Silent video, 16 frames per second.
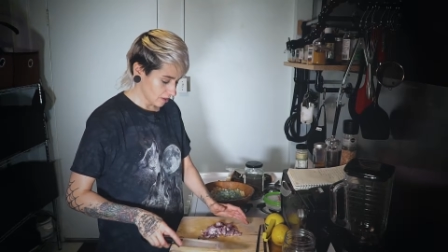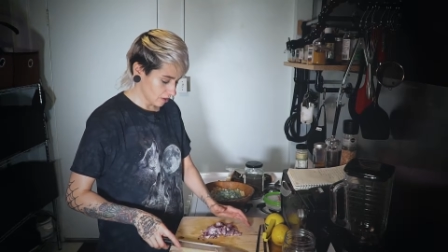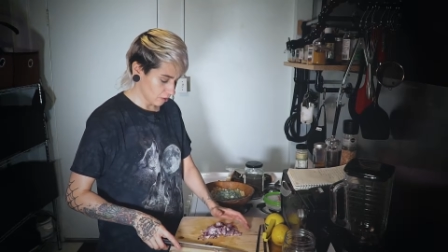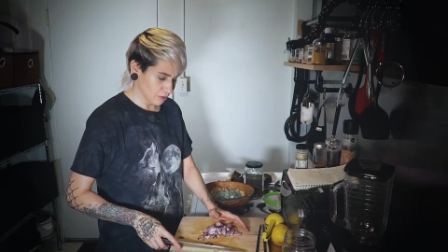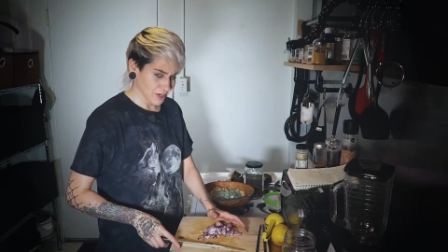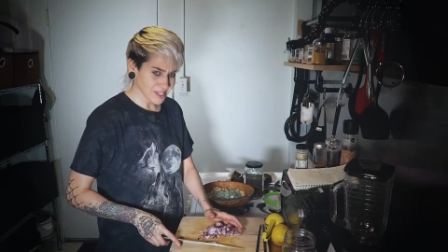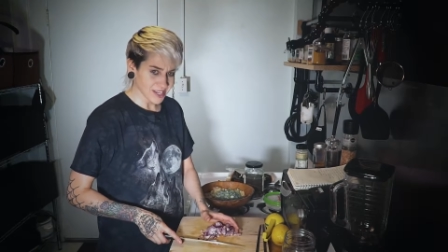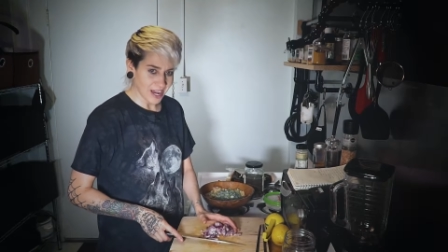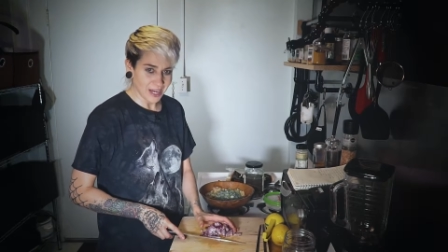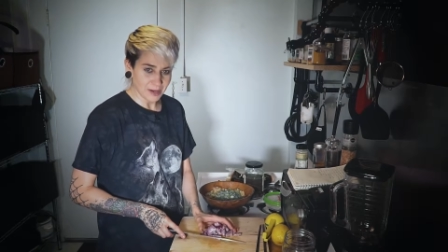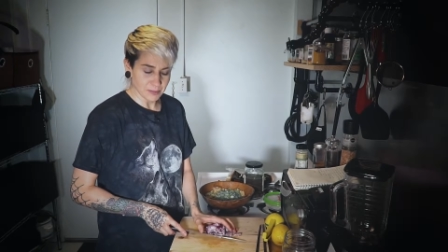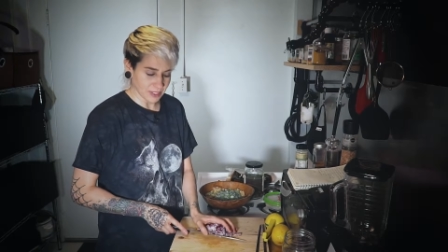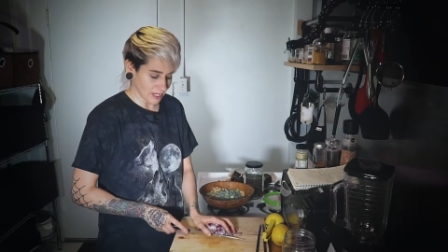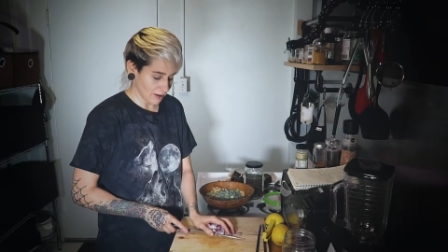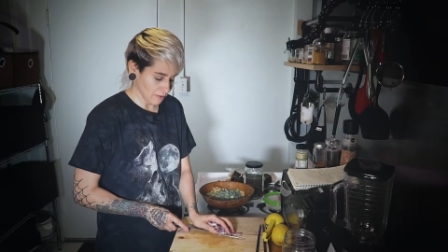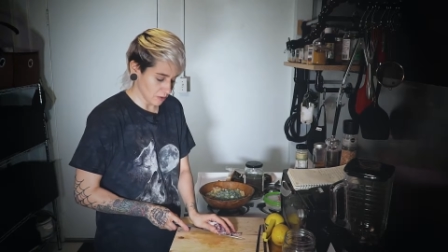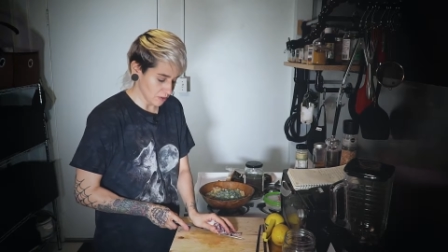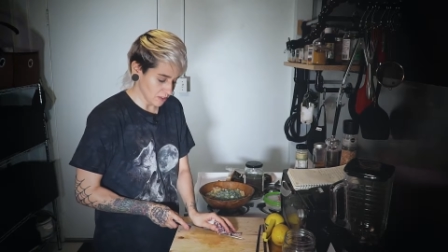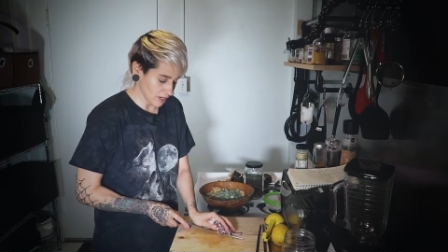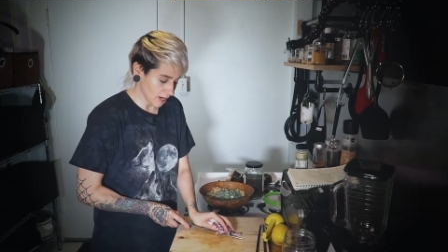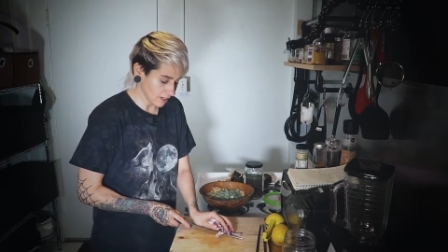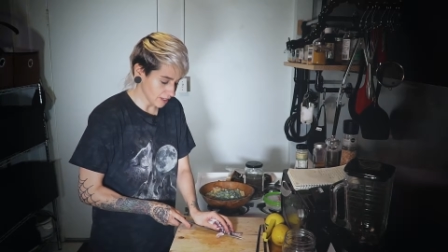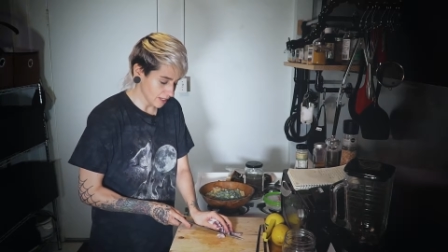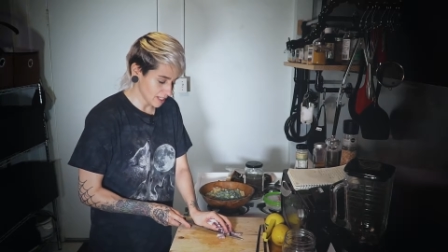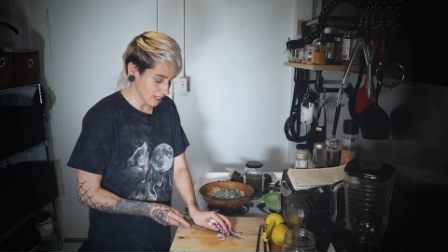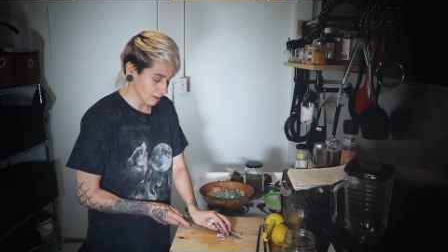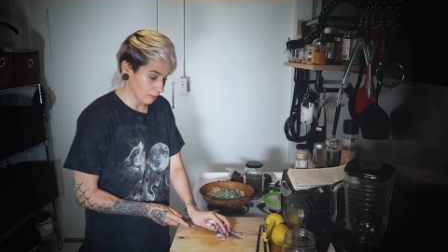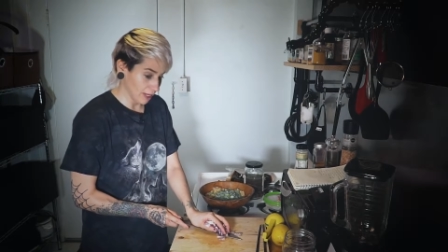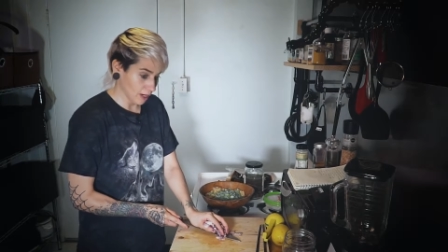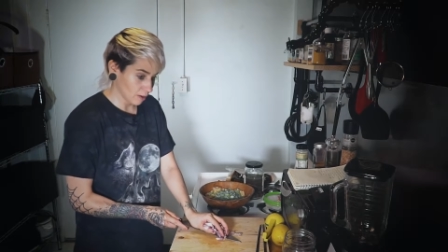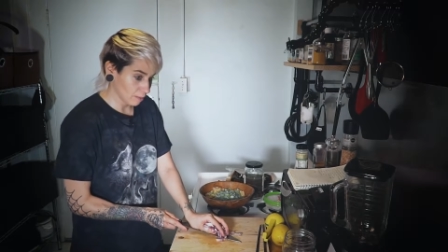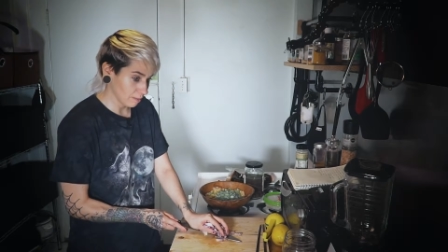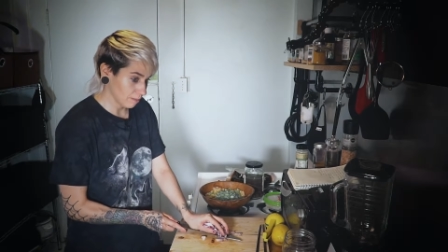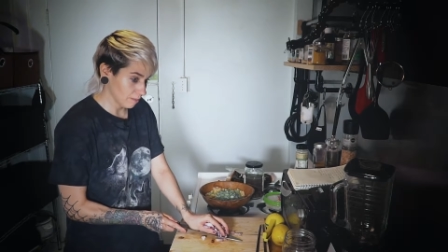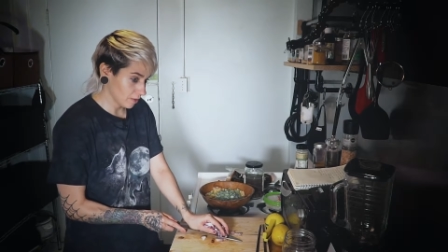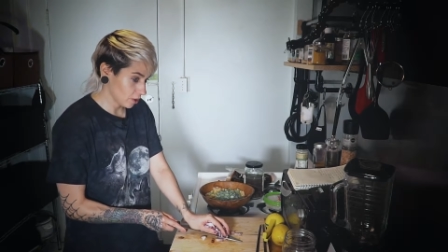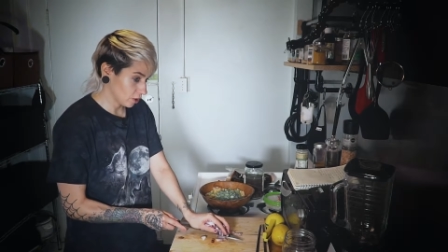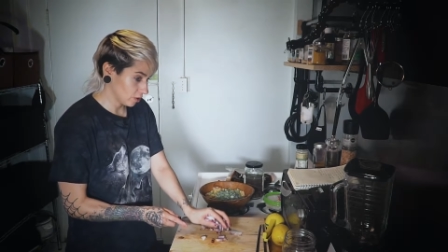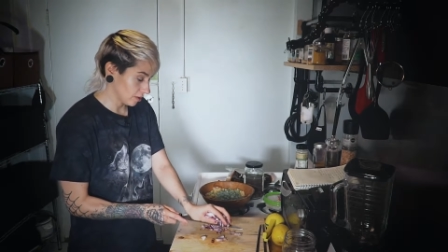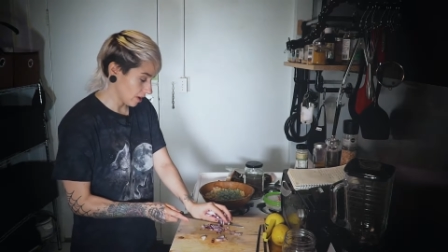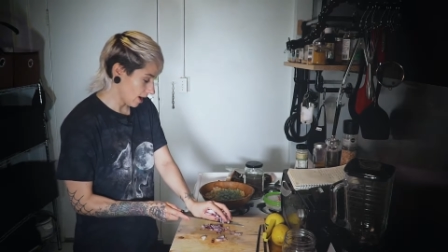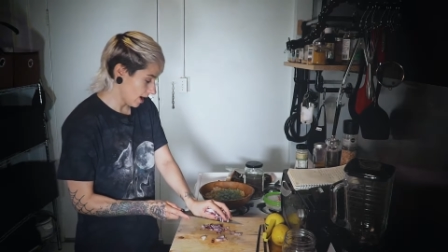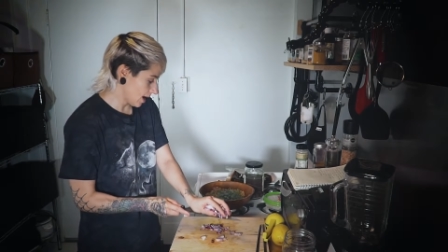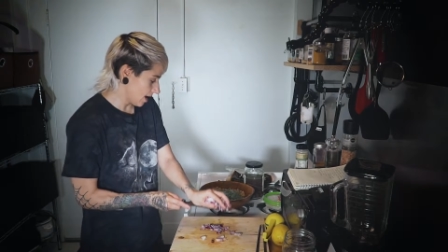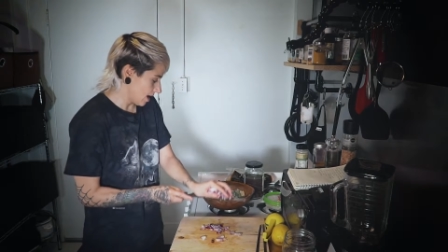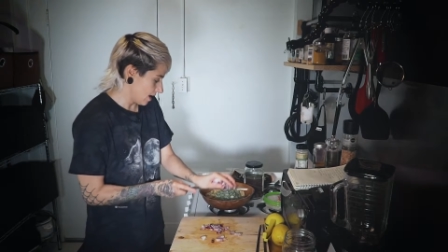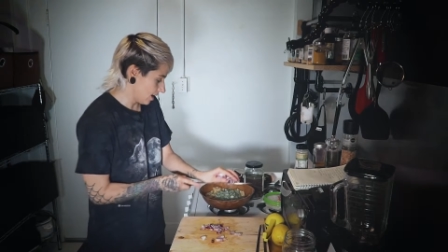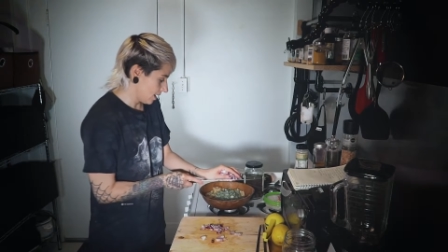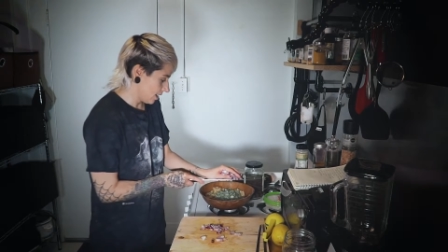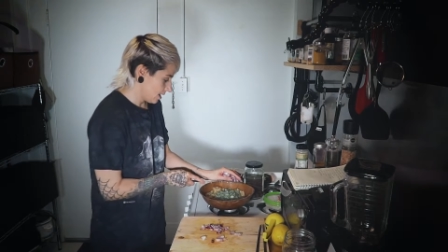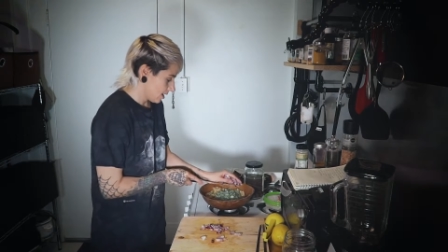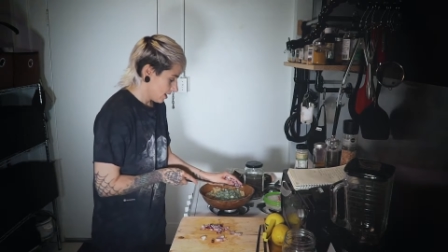3 times that I've used onions, I'm like crying.